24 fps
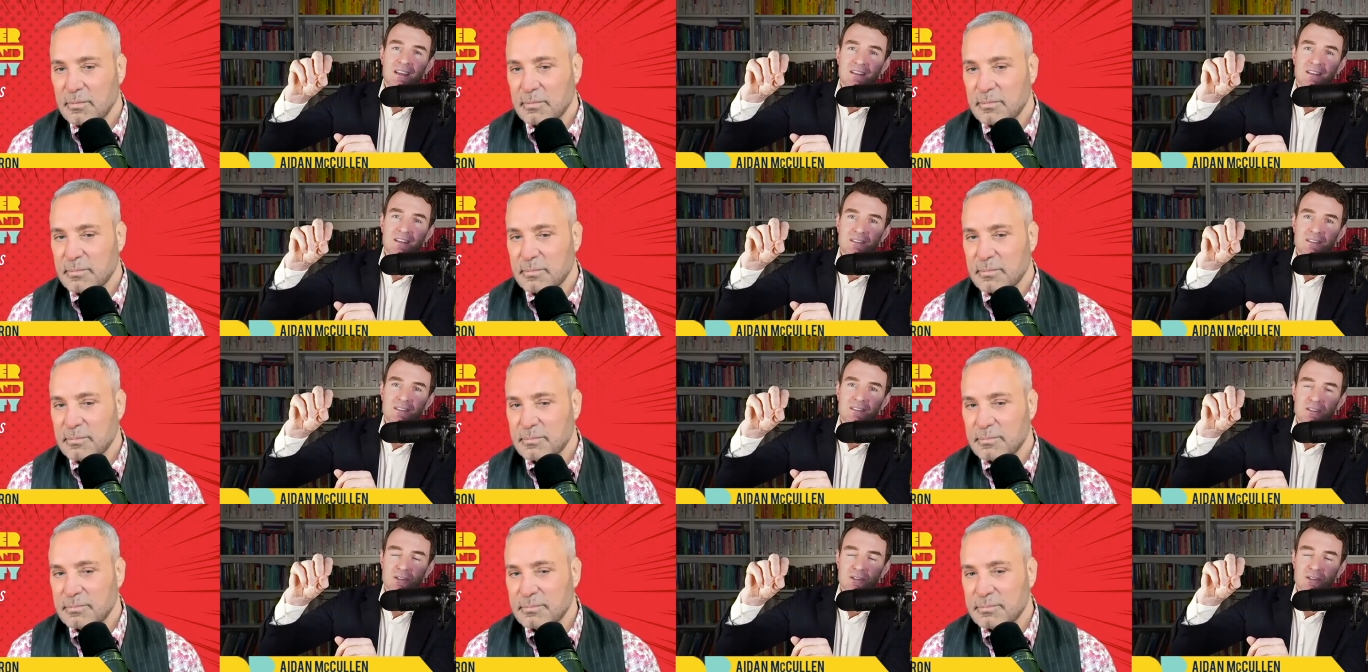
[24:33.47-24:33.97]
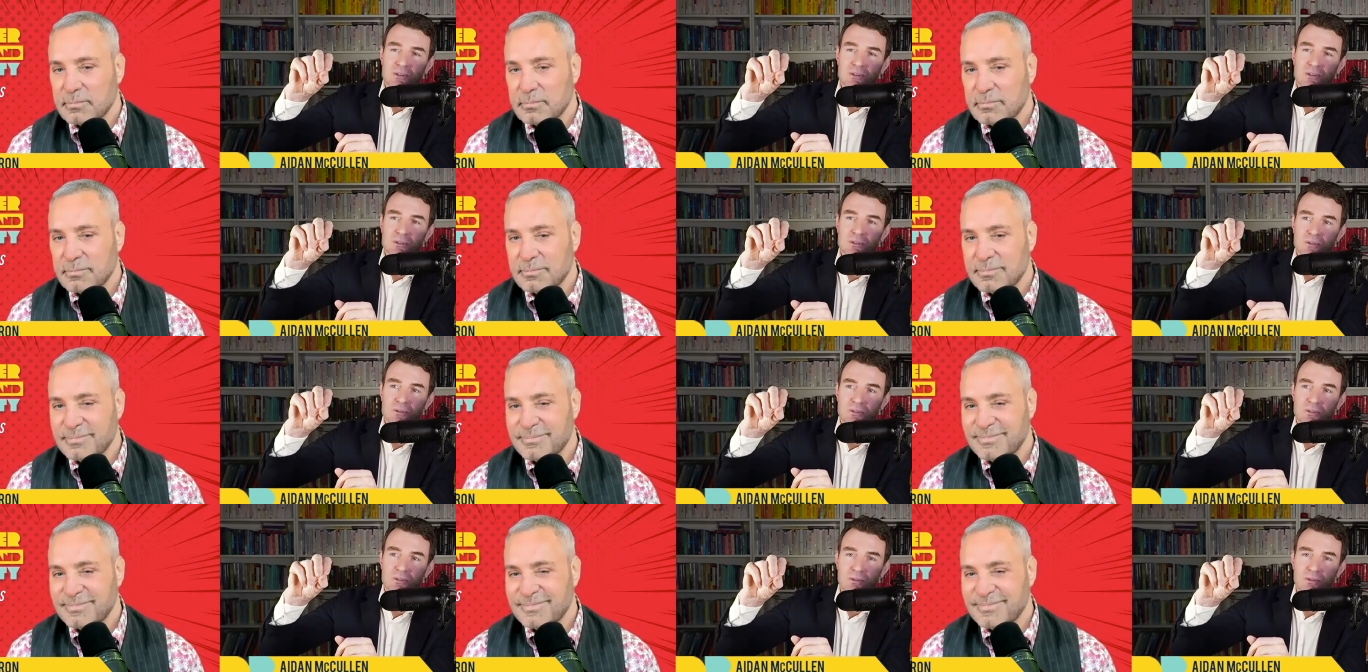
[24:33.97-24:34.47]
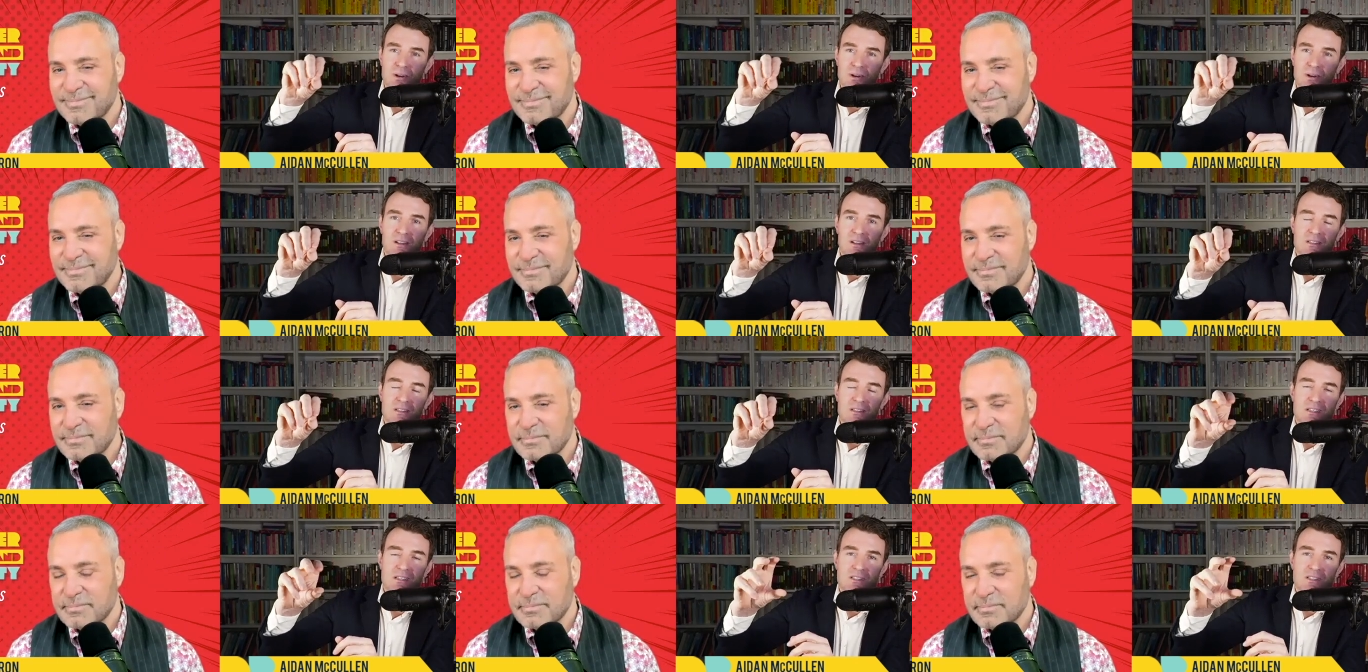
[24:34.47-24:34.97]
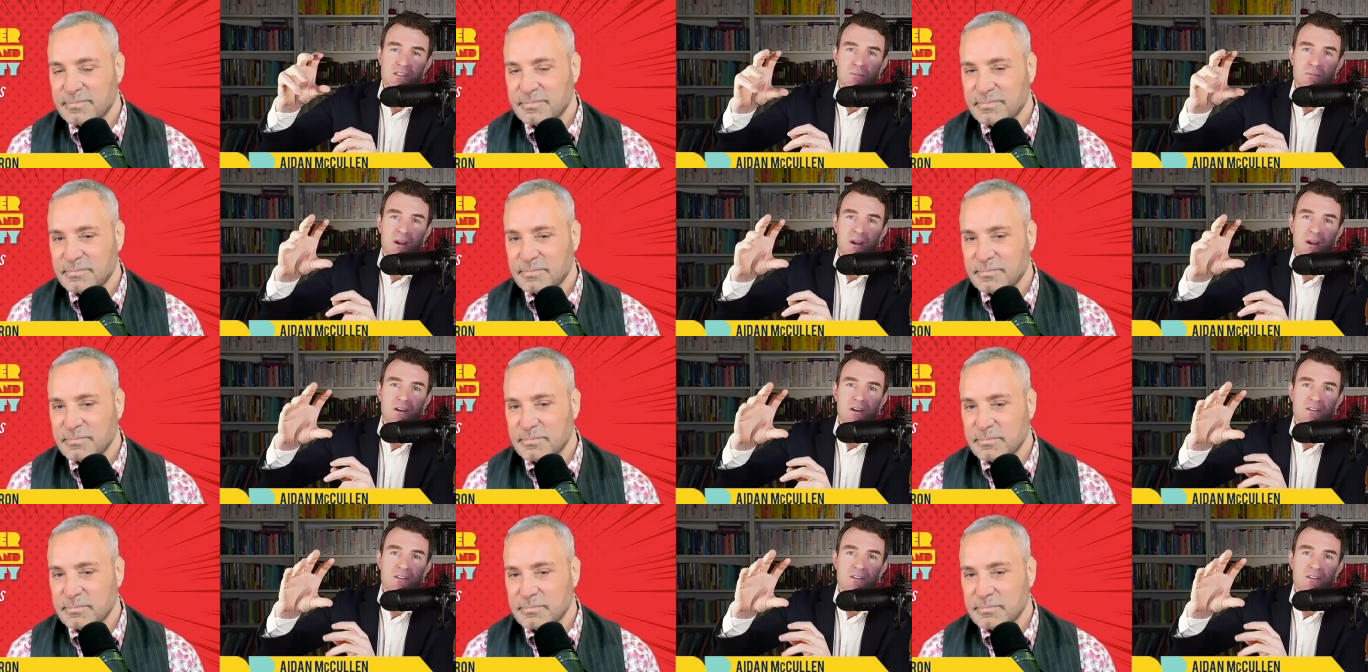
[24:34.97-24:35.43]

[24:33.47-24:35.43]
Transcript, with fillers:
Speaker 1: to the real decision makers,